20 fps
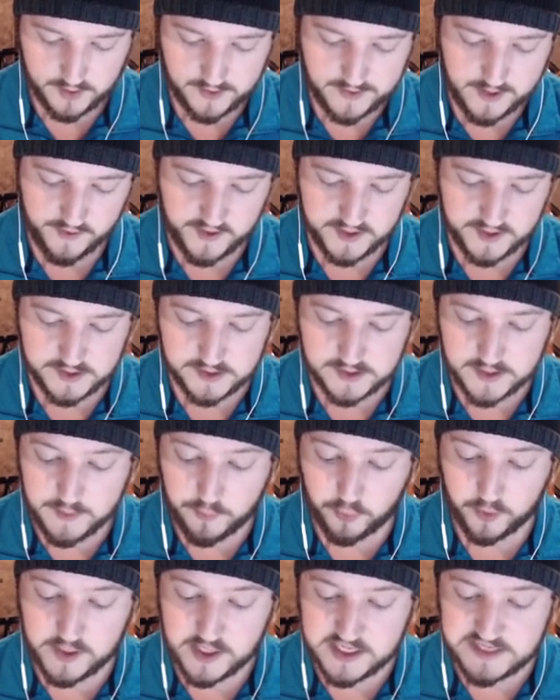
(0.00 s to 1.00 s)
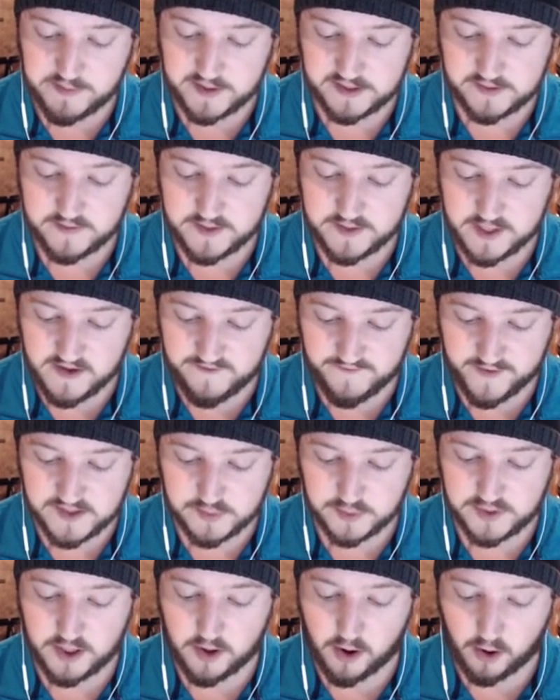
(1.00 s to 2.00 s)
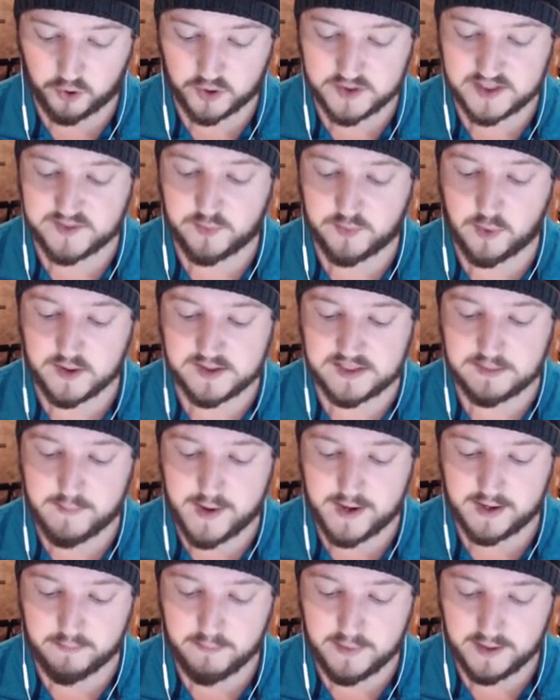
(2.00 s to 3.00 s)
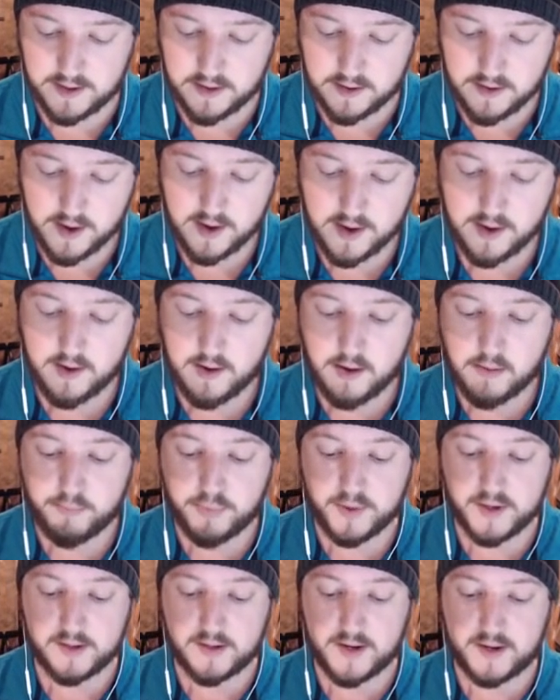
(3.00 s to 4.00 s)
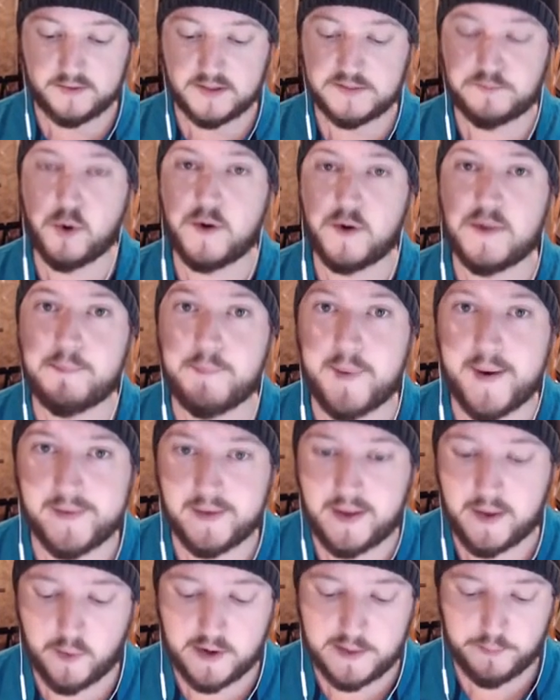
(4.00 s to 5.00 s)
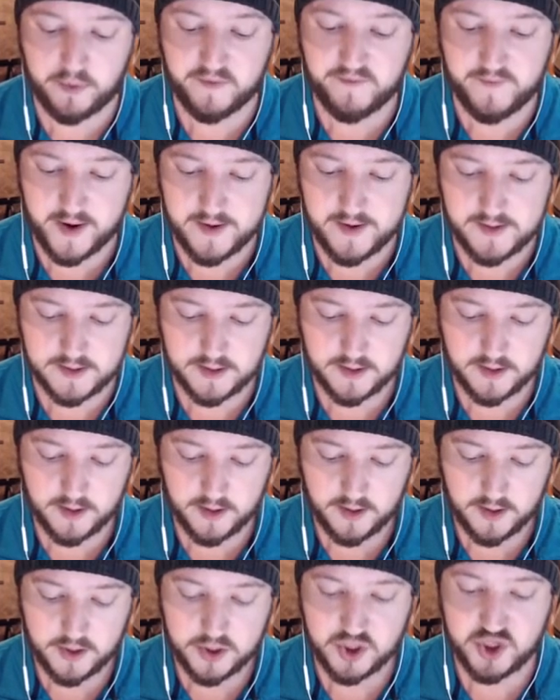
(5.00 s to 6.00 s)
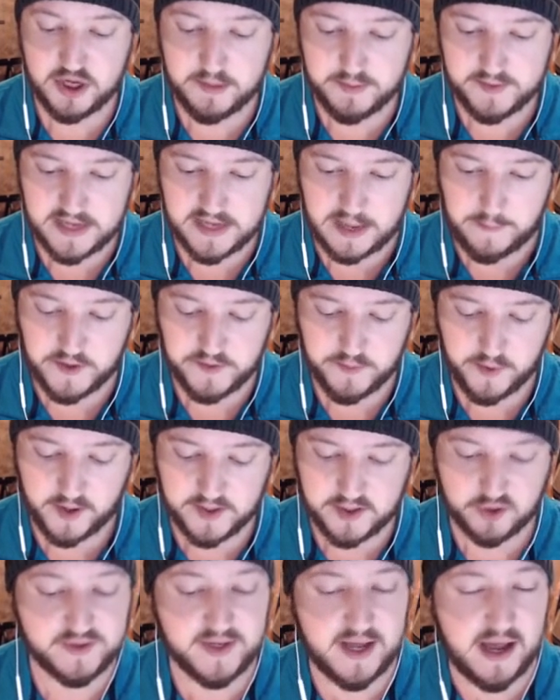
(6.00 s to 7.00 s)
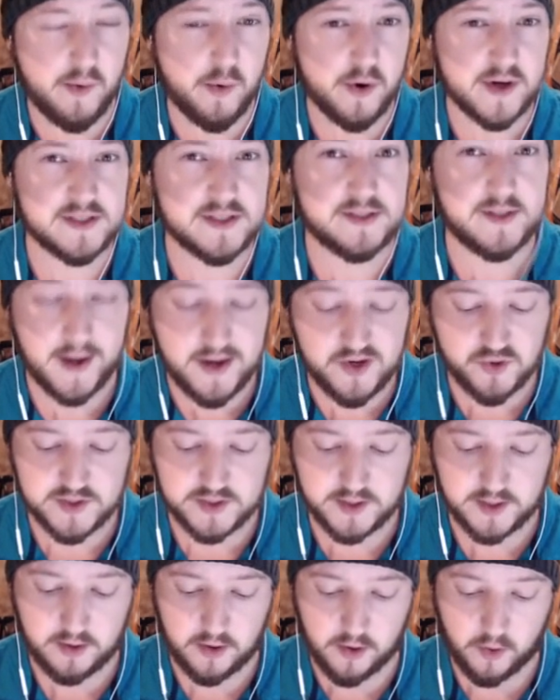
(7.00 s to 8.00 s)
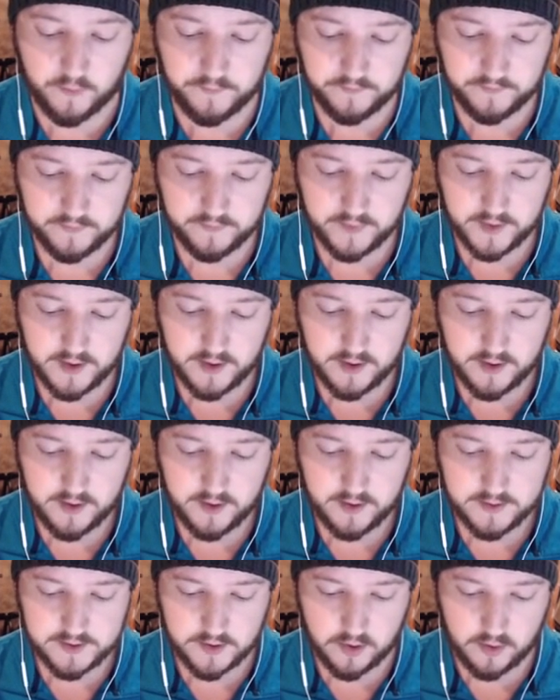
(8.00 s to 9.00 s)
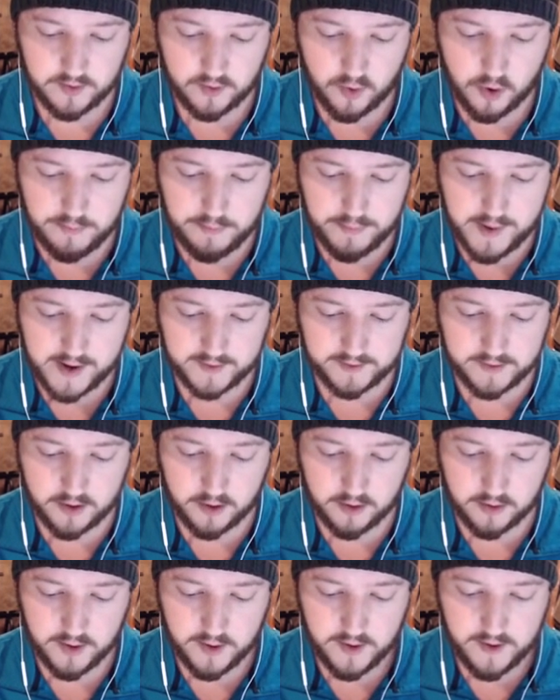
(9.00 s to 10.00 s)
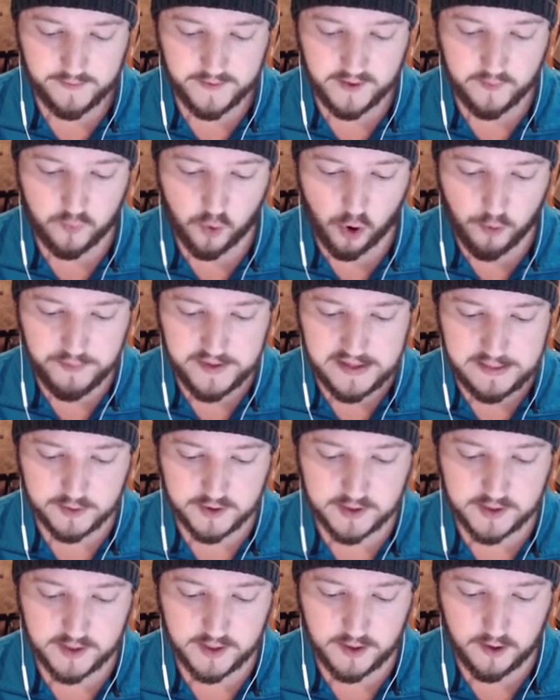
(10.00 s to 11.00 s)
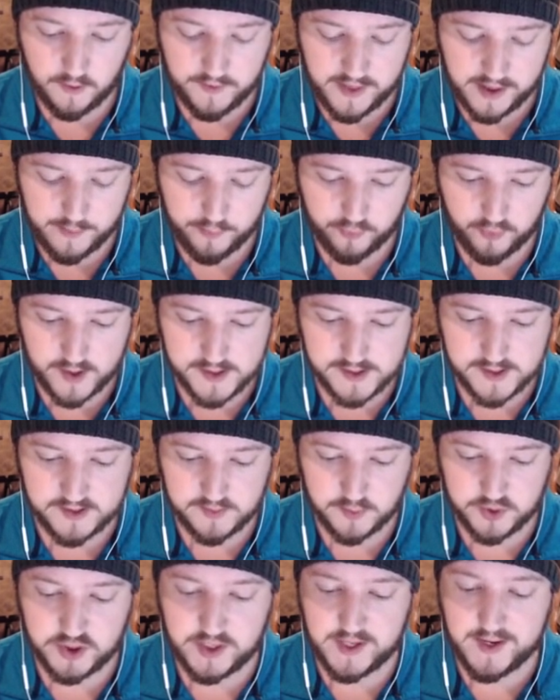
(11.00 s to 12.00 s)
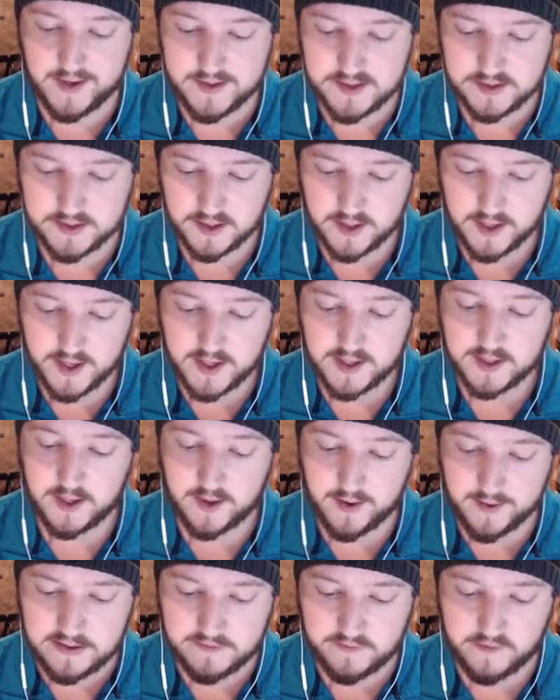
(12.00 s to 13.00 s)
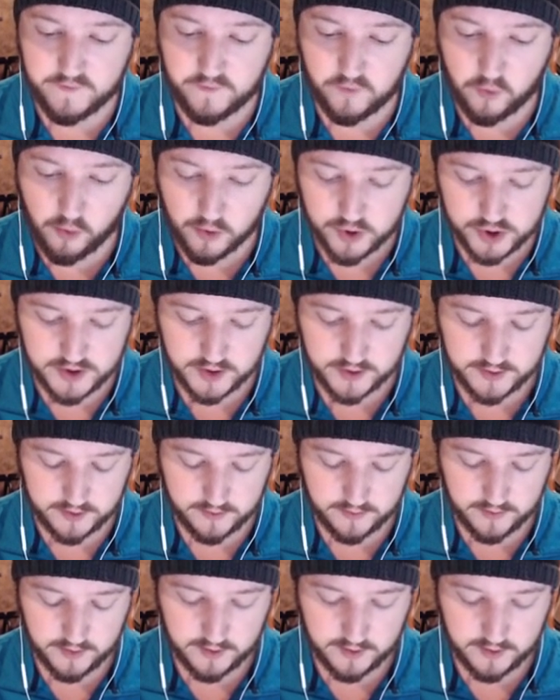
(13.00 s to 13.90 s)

Now, this is a pretty expensive defense with the Archers as well as the Mega Minion. But at this point in the battle, I want to prevent chip damage because our tower is dangerously low. So, going back there, they won't be able to kill that Princess, which is kind of unfortunate.